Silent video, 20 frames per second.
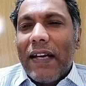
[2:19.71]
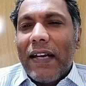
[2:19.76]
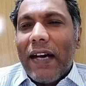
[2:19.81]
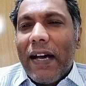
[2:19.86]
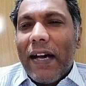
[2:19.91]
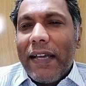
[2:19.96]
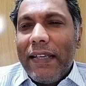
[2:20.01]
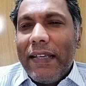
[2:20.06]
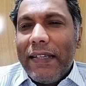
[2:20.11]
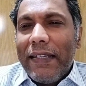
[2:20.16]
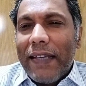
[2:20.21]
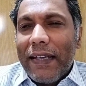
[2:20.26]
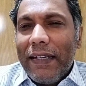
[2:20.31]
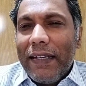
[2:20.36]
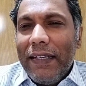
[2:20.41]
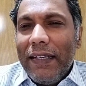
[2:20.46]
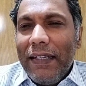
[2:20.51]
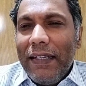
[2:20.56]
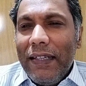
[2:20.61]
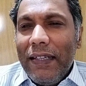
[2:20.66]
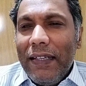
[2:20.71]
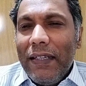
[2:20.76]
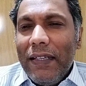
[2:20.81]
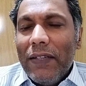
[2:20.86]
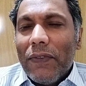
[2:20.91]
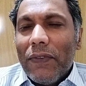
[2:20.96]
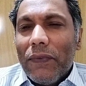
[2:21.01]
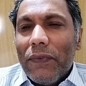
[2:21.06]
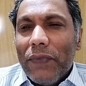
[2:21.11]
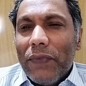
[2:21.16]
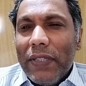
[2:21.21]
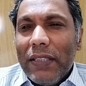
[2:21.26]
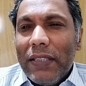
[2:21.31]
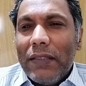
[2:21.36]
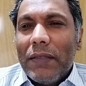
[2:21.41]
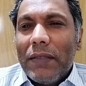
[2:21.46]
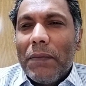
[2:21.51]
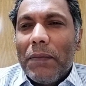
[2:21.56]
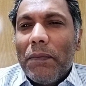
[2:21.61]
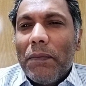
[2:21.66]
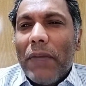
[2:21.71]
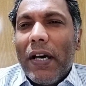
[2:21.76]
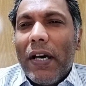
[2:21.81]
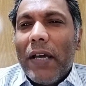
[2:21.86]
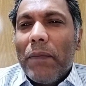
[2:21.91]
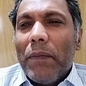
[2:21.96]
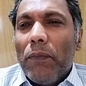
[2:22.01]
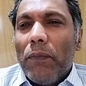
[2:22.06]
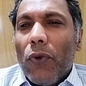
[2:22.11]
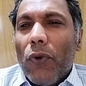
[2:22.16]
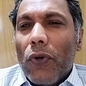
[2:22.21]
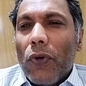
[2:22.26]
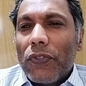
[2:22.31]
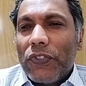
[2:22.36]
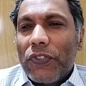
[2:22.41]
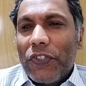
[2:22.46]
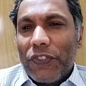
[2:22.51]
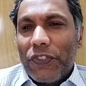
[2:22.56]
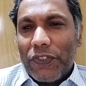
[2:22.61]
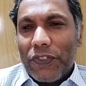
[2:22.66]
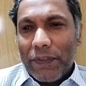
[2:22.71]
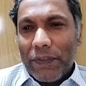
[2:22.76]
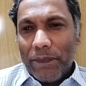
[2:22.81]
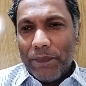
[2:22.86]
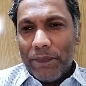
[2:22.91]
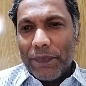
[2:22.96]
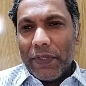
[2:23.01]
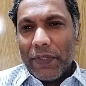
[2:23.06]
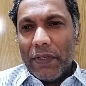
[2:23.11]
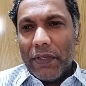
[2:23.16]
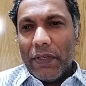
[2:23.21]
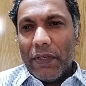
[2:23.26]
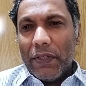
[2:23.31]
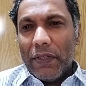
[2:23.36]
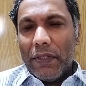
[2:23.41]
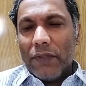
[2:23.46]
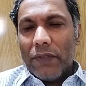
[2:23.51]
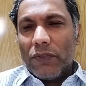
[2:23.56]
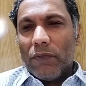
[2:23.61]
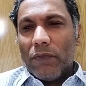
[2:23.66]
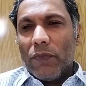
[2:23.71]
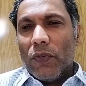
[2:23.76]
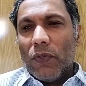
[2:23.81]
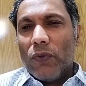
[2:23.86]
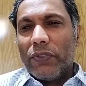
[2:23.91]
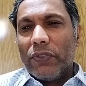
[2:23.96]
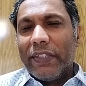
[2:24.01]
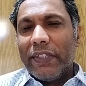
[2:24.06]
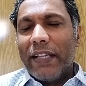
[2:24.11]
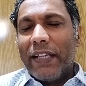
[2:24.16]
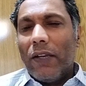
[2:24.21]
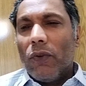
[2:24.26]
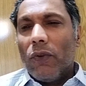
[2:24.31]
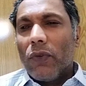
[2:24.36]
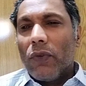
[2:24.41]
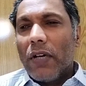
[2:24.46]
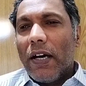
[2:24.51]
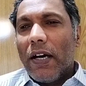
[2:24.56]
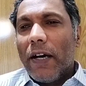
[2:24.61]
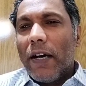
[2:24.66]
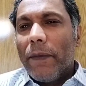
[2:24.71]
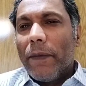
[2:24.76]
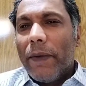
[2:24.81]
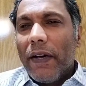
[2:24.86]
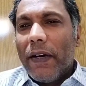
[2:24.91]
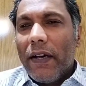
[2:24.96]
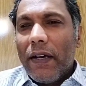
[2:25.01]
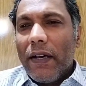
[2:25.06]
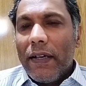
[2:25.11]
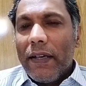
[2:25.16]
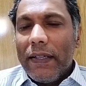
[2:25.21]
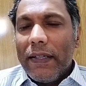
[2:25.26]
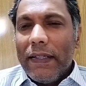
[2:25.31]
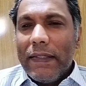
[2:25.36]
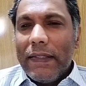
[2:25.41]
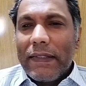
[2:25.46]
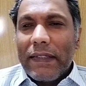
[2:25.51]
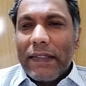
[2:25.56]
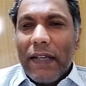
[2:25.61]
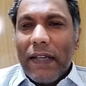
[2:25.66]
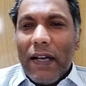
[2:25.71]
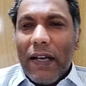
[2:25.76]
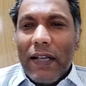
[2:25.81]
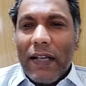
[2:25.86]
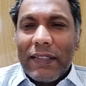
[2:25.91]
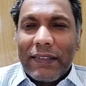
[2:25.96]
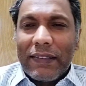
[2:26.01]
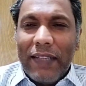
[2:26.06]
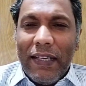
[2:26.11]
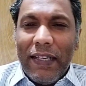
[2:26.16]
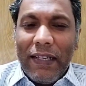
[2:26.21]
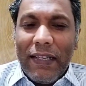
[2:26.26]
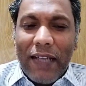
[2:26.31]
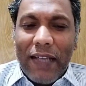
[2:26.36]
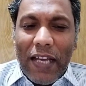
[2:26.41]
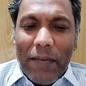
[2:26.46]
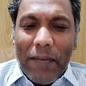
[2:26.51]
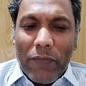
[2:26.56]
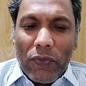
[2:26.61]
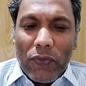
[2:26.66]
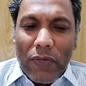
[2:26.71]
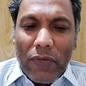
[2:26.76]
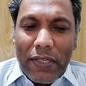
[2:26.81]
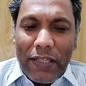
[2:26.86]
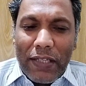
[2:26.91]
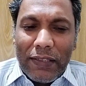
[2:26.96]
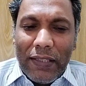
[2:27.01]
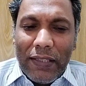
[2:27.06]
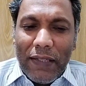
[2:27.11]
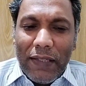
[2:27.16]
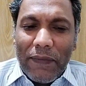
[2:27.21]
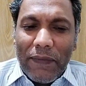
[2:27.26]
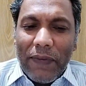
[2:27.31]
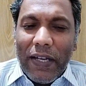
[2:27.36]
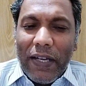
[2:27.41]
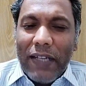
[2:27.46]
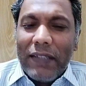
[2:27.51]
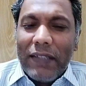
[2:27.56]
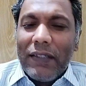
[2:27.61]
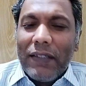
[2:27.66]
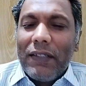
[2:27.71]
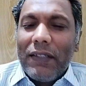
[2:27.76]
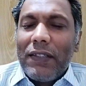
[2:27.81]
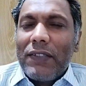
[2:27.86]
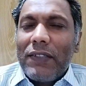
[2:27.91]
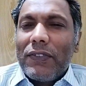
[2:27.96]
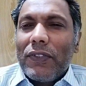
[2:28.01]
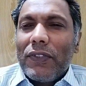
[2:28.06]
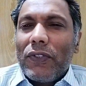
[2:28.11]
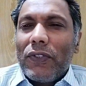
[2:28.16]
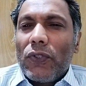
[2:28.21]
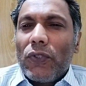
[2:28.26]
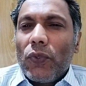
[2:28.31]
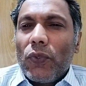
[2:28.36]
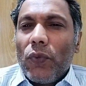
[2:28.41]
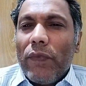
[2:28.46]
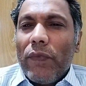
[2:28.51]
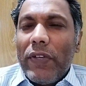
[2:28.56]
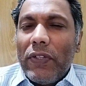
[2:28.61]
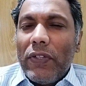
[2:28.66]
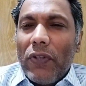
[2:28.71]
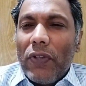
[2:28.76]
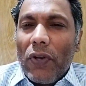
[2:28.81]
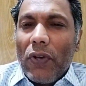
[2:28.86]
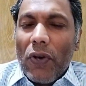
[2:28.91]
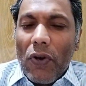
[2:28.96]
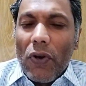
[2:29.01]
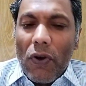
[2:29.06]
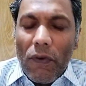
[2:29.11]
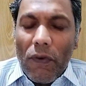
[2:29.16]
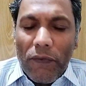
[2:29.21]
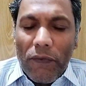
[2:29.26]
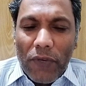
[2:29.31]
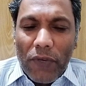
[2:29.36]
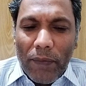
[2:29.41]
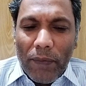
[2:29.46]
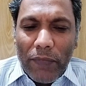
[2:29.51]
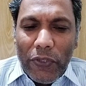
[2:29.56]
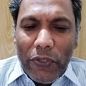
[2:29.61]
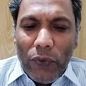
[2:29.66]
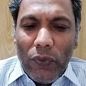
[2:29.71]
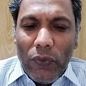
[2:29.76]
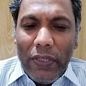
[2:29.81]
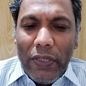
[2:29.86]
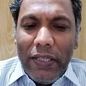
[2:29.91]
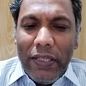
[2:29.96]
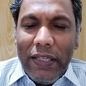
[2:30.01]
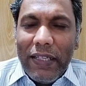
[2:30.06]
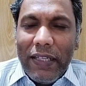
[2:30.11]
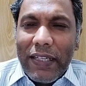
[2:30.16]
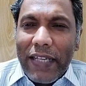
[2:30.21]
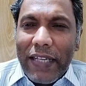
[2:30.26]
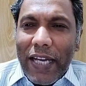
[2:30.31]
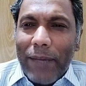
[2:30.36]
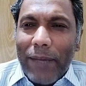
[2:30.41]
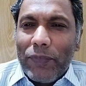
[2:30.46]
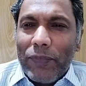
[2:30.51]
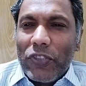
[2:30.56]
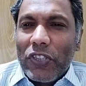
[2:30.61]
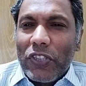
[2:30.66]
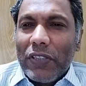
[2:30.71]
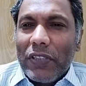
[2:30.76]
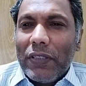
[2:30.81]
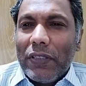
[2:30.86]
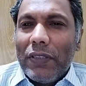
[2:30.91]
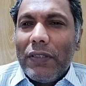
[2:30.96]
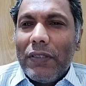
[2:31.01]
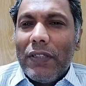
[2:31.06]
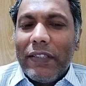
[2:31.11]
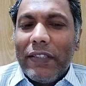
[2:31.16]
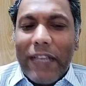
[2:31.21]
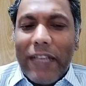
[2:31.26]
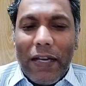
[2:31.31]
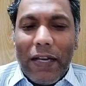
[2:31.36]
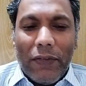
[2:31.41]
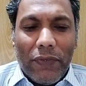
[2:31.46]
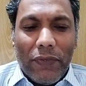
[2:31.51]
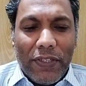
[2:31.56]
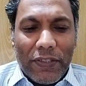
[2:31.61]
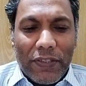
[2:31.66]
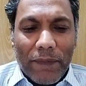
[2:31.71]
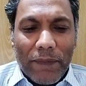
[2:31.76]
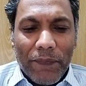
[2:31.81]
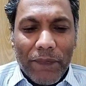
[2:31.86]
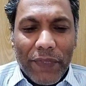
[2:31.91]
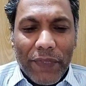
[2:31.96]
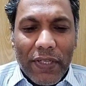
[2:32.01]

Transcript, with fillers: I agree with my bosses. So Muhoozi Kainerugaba is asking M23 fighters to withdraw from newly captured territories.